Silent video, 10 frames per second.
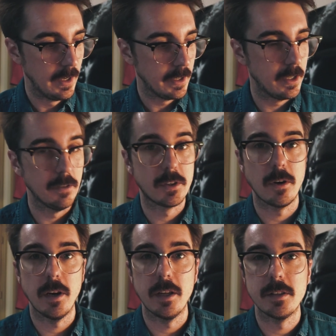give
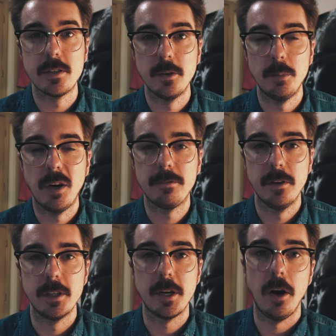credit to my
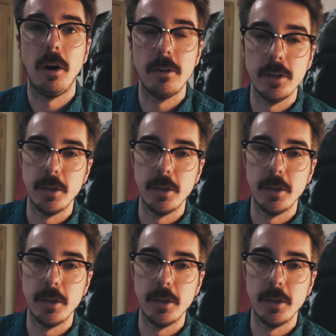friend Colin,